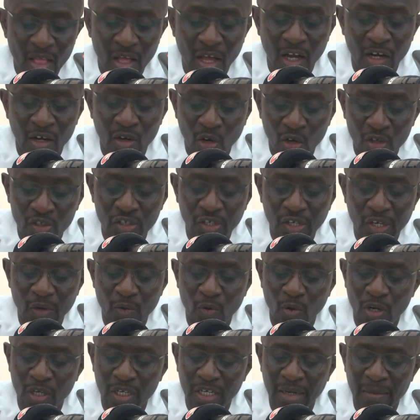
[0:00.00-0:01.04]
and not to
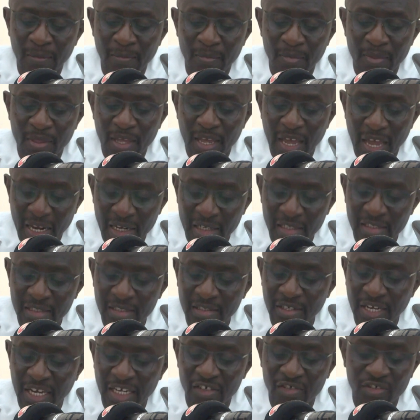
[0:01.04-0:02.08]
reward them, hence
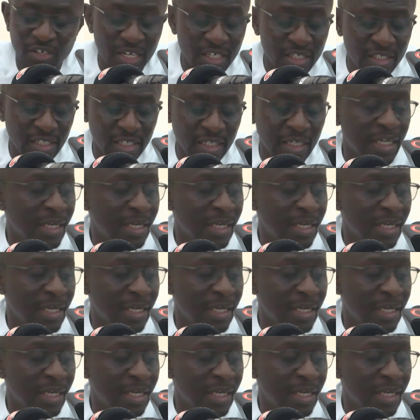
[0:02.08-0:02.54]
entrenching